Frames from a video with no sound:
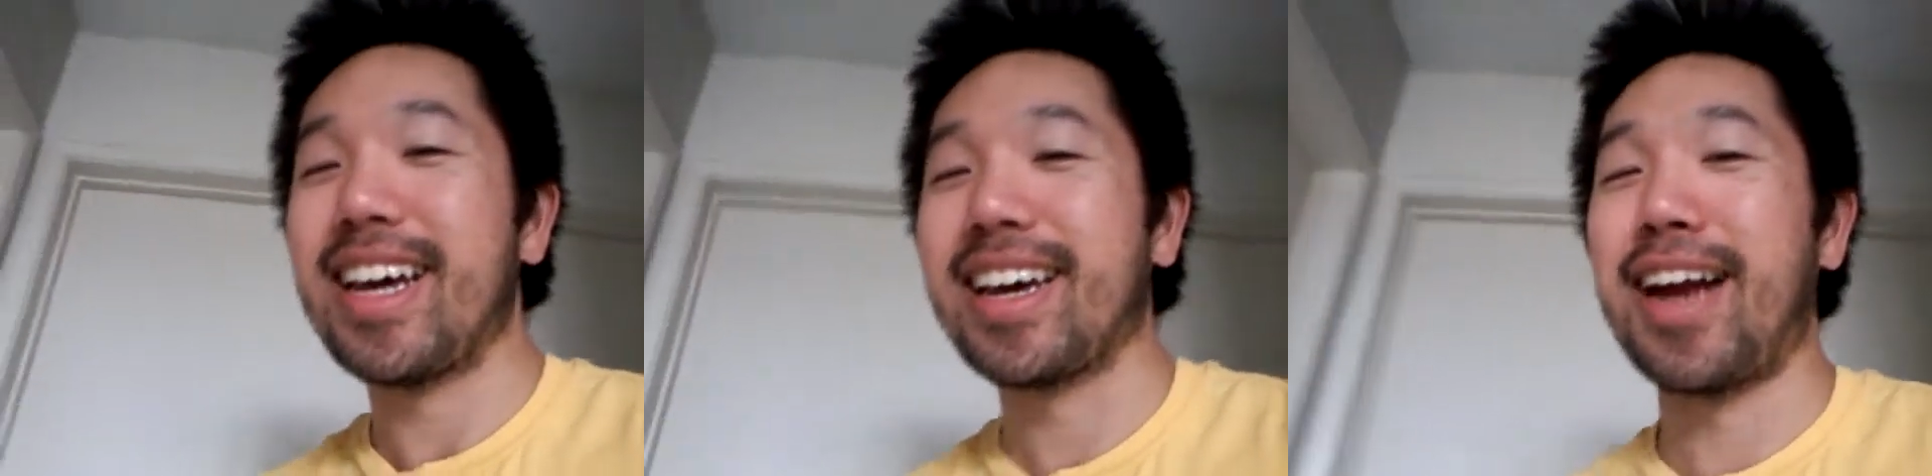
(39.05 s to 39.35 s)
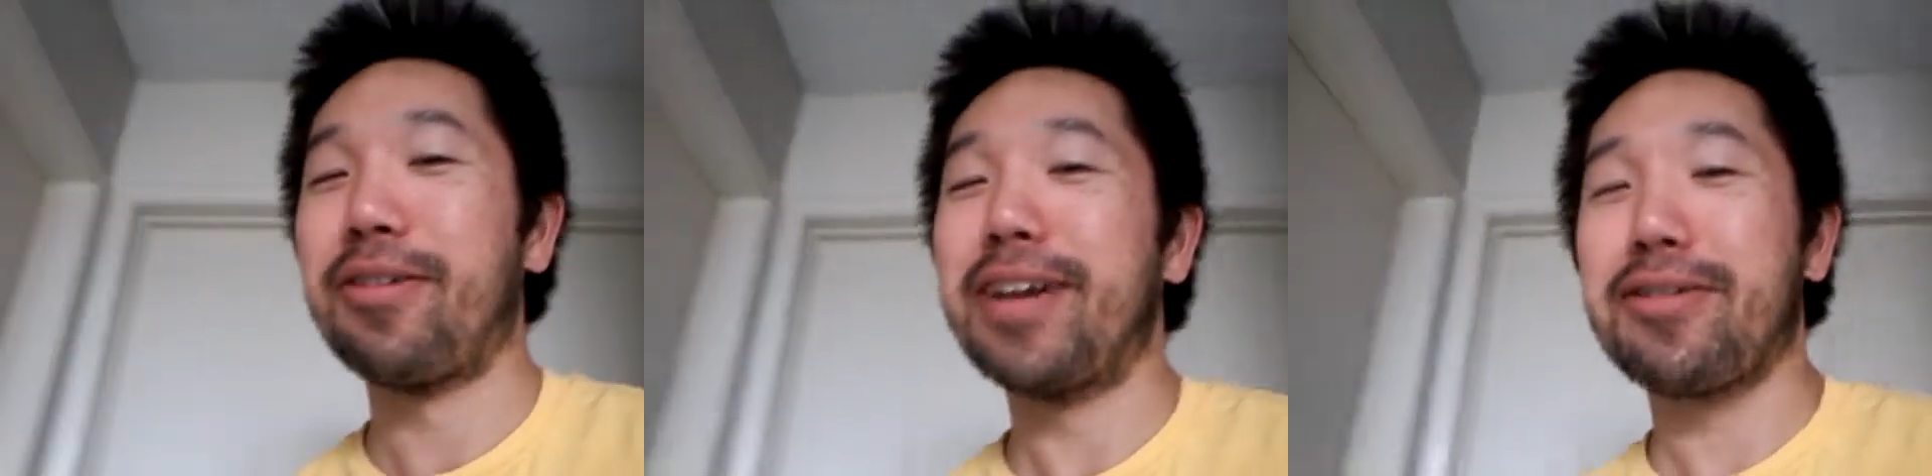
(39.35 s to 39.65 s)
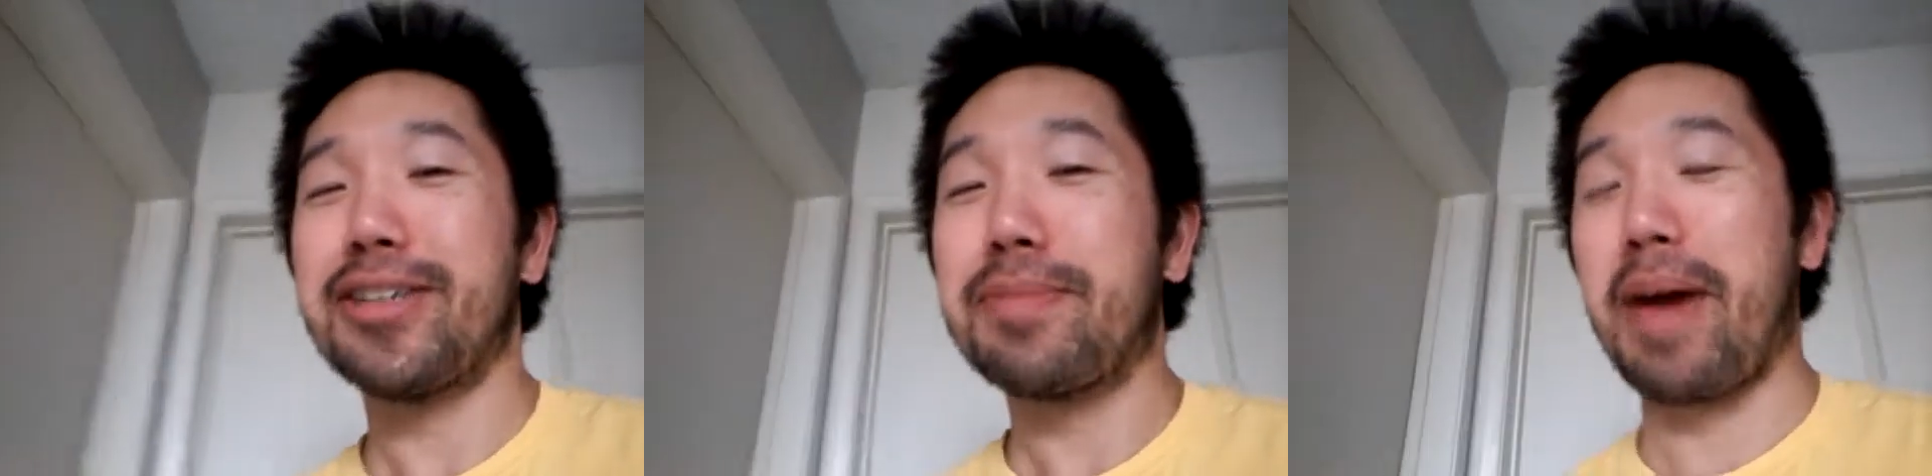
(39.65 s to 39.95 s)
Like, I don't want
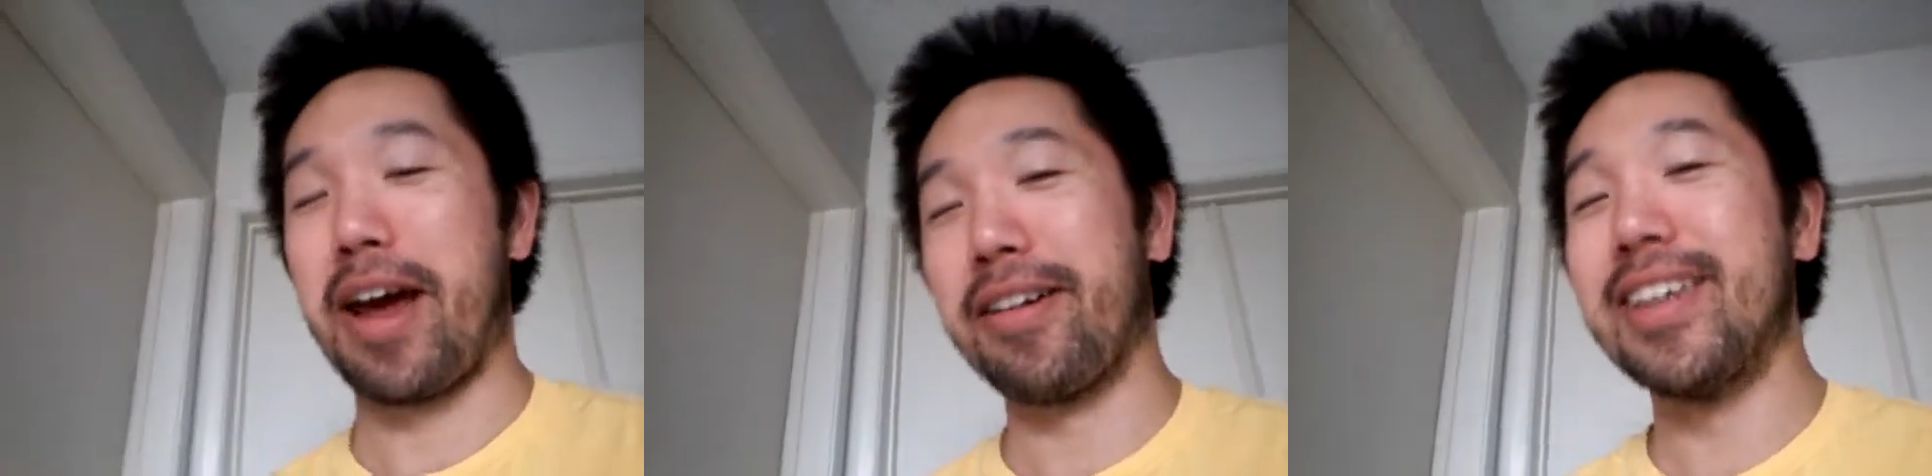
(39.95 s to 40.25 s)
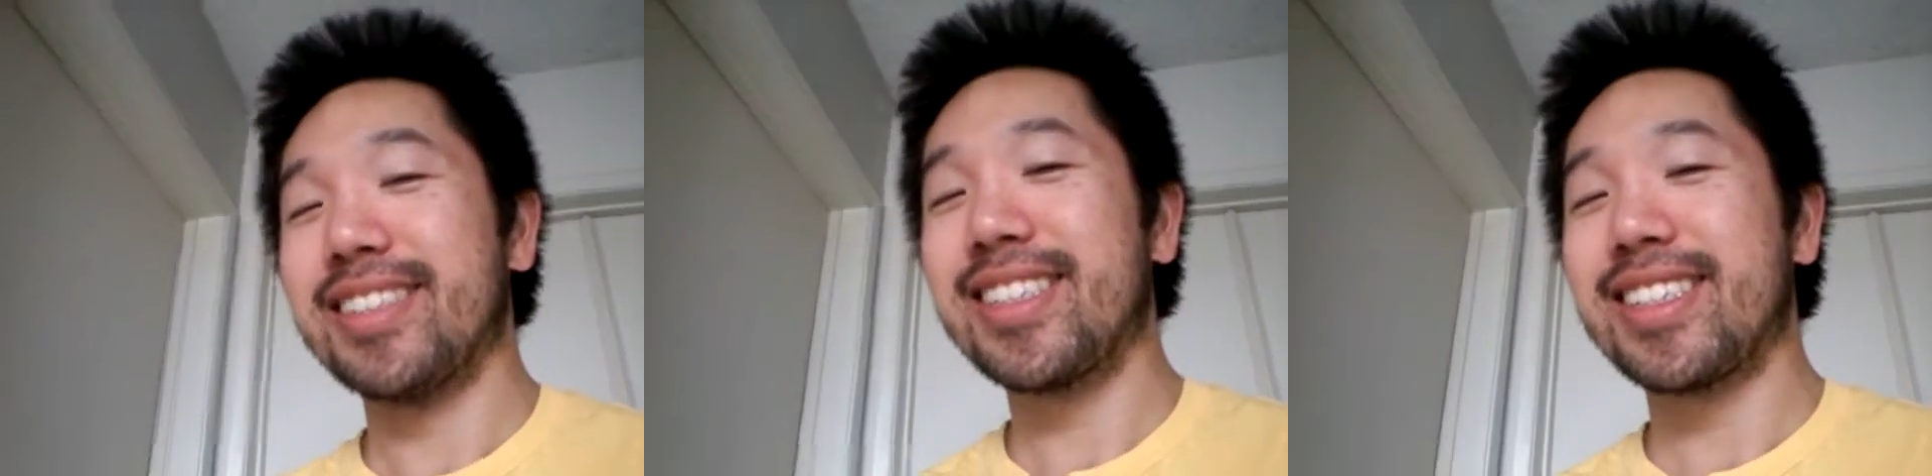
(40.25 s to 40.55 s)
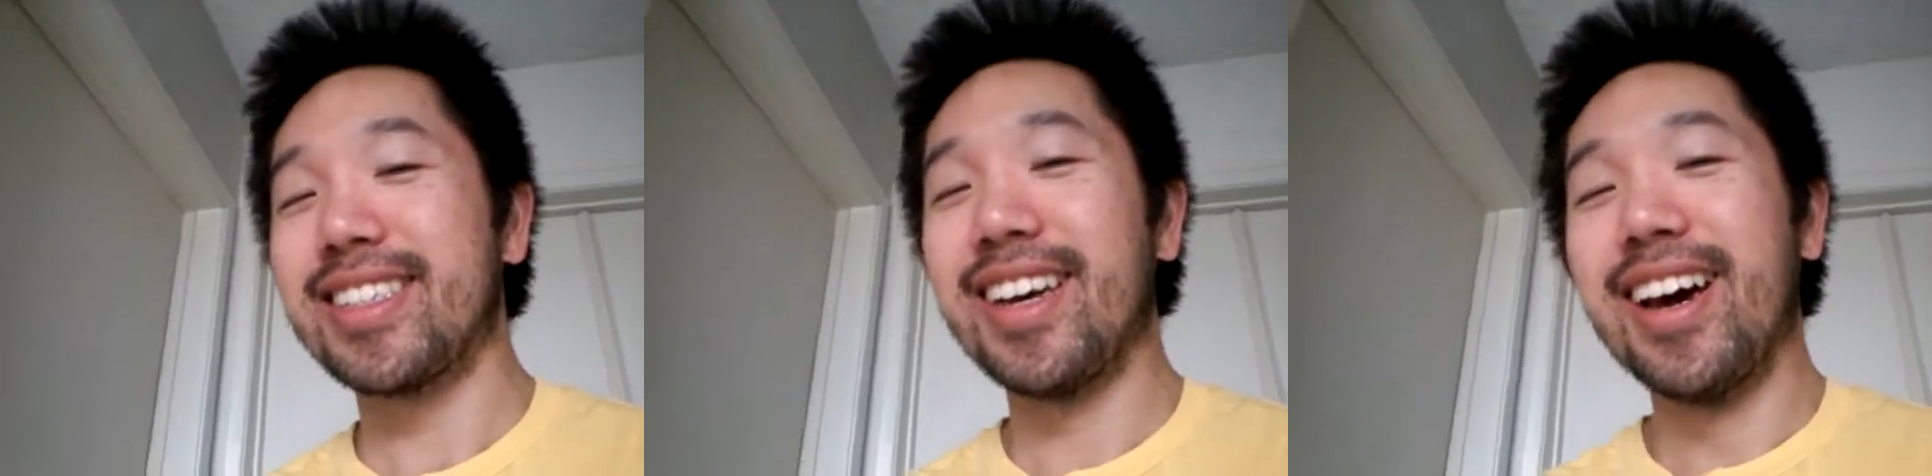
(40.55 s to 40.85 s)
anyone's
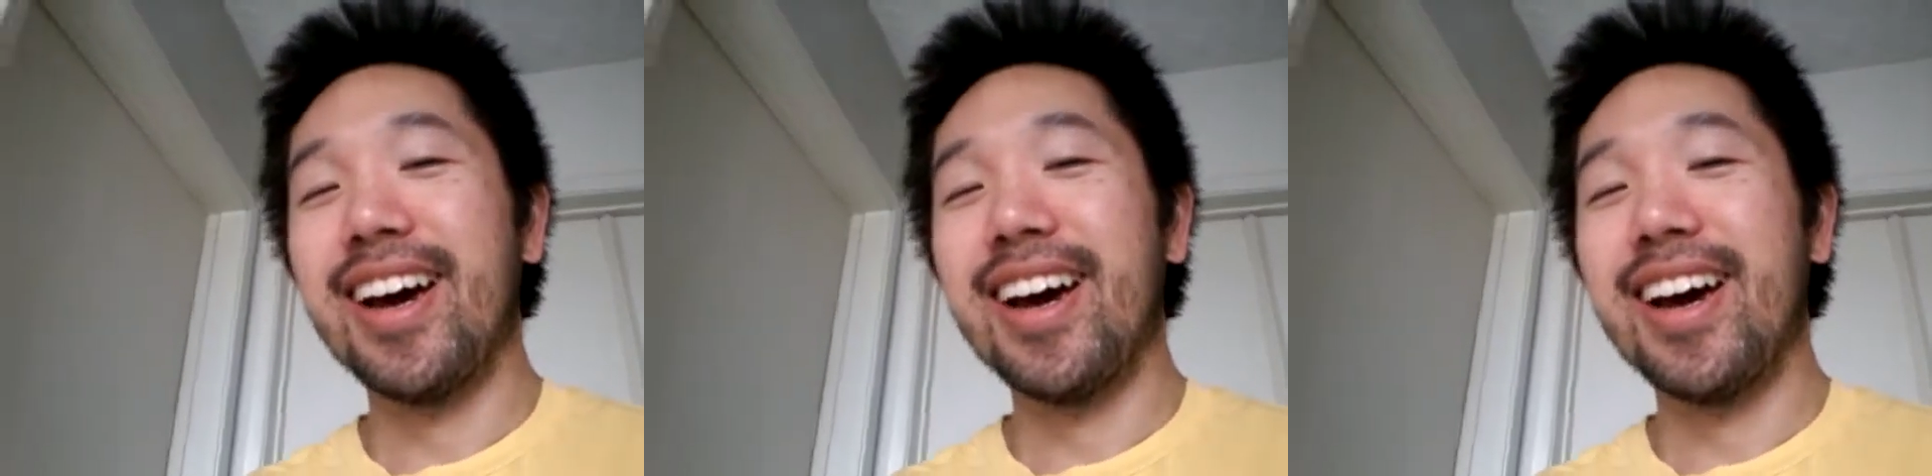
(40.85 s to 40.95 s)
parents